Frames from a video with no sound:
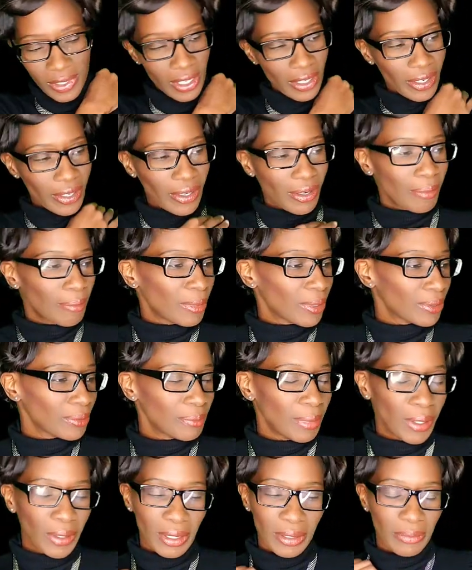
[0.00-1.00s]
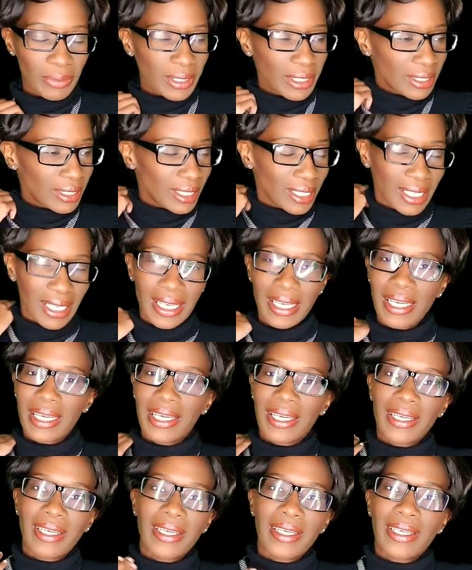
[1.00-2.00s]
girl Mona? What did?
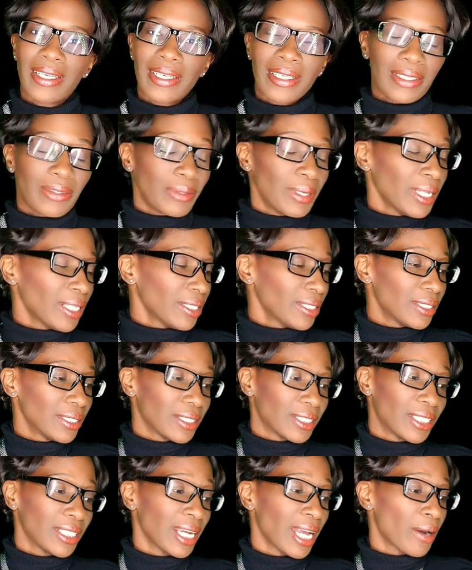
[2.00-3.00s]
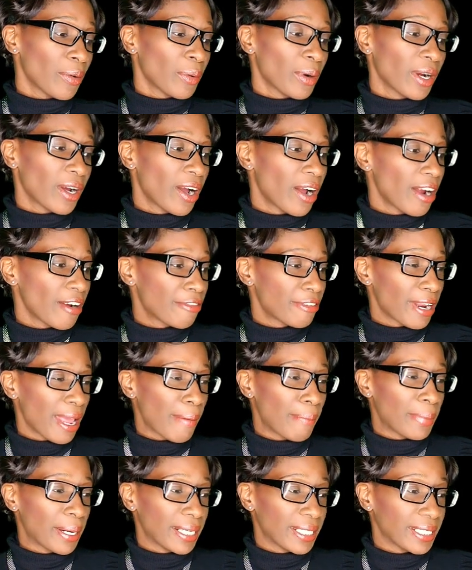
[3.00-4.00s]
Well, she got to work hard for
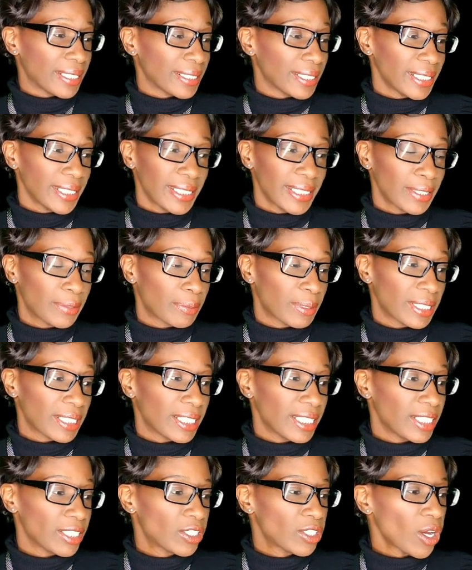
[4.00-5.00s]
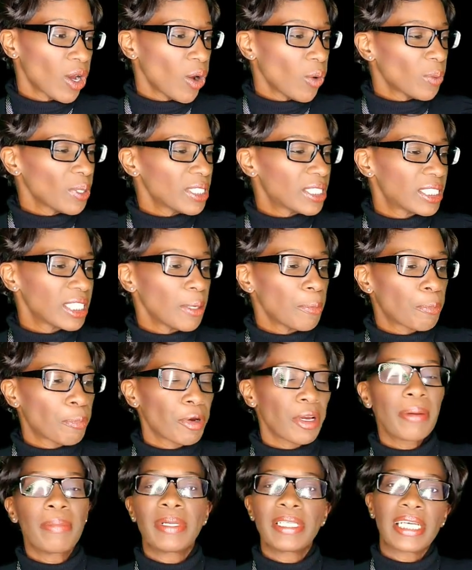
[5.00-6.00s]
that money. It is what it is. So we see
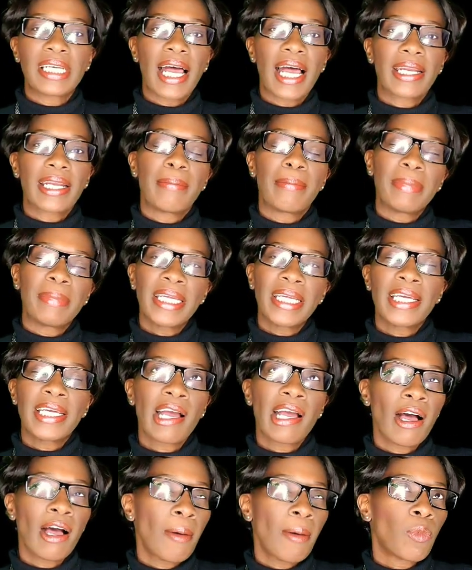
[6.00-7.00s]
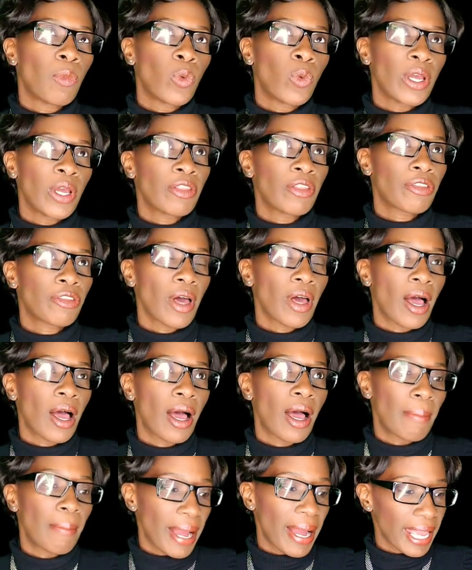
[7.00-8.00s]
Prima Donna meeting up with
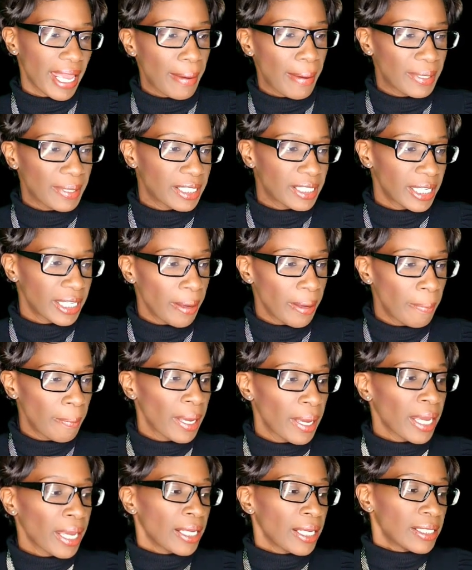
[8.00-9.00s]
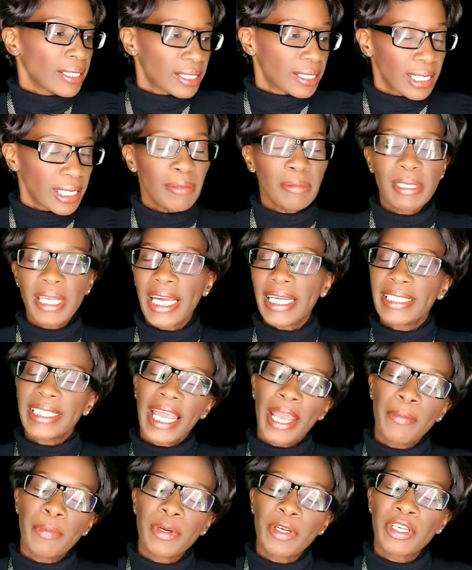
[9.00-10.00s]
uh, Miami Tip. Seems like
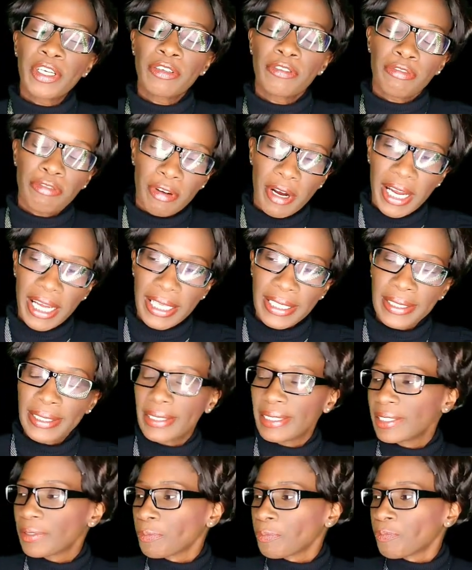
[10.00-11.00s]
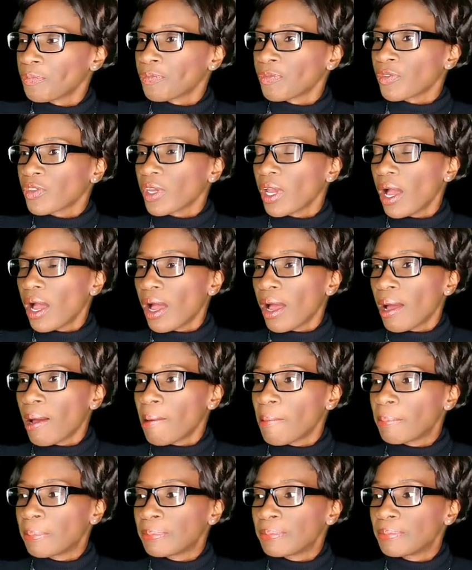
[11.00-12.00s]
they were good friends.
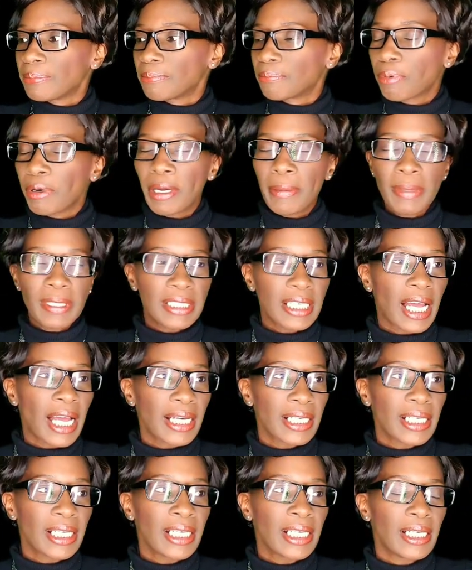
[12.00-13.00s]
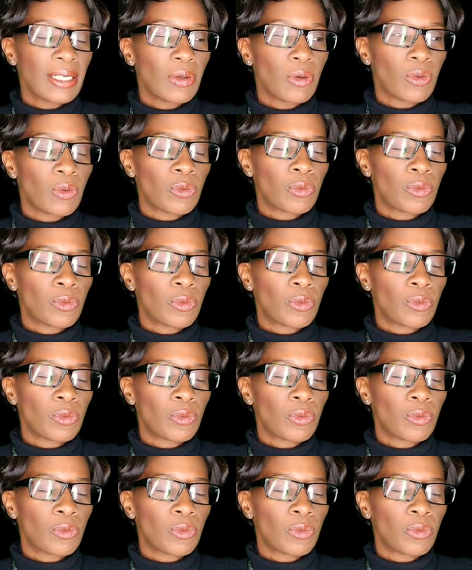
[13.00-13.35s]
Um, prima donna,